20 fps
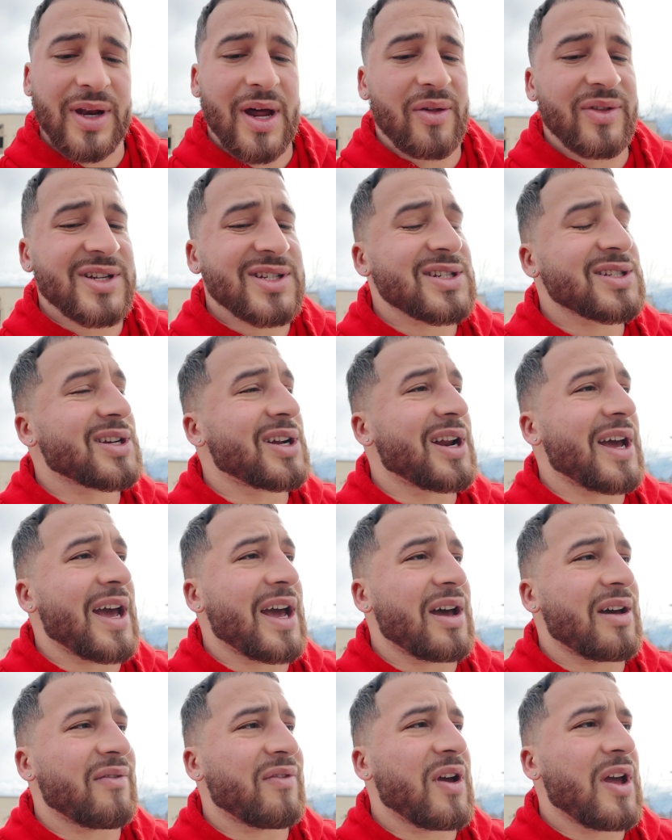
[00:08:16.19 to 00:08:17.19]
Now, this is going to
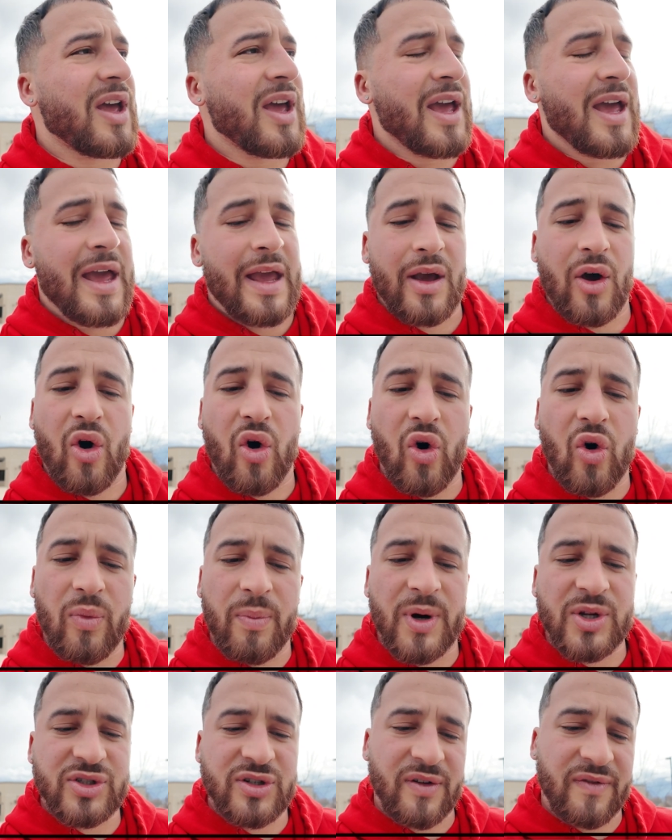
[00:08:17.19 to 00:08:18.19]
have a whole
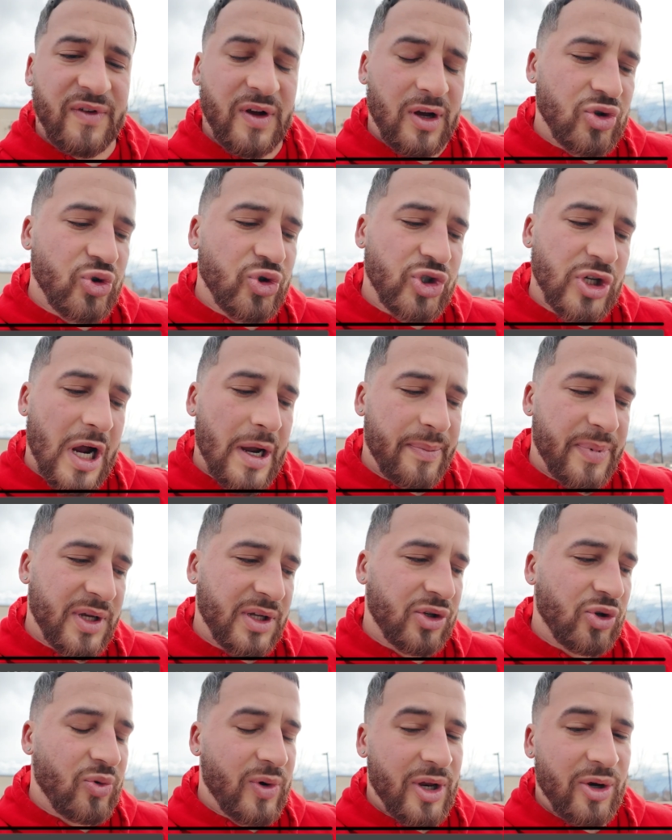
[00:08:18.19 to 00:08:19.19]
bunch of new
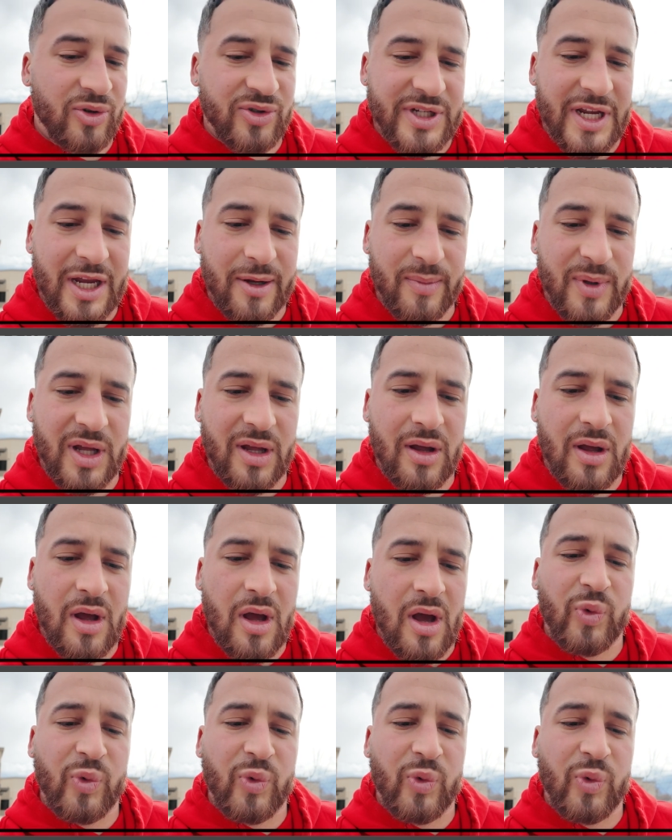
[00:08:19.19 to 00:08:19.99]
shopping, new entertainment,